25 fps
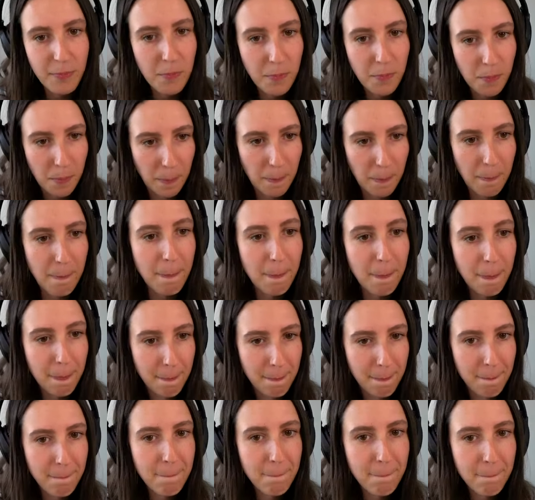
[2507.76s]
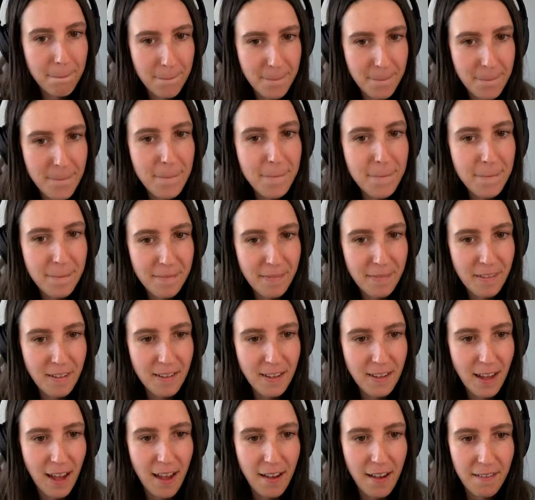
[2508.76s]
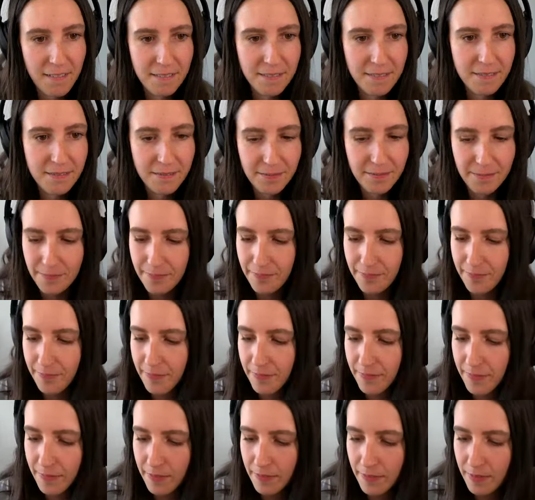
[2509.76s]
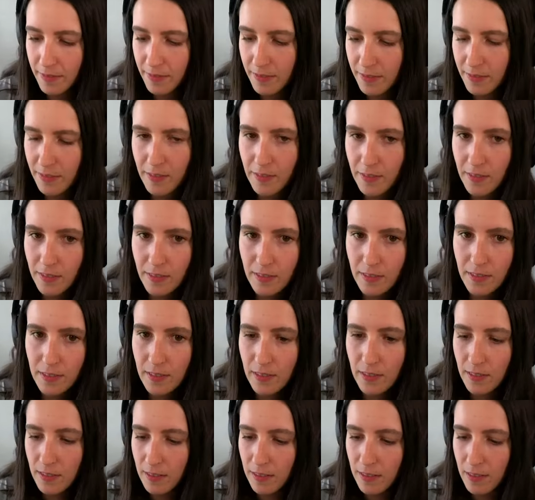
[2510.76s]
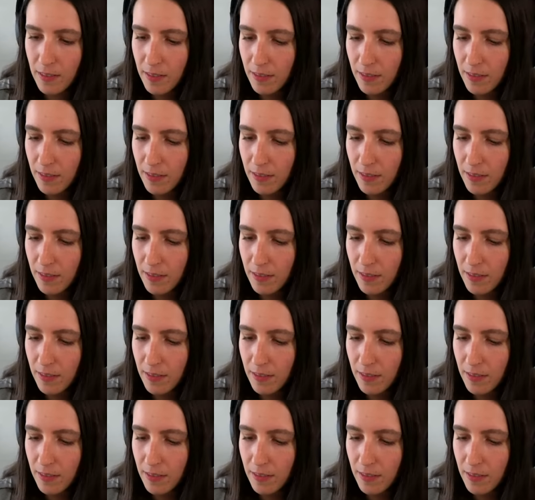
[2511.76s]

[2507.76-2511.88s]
No words are spoken by the person on screen.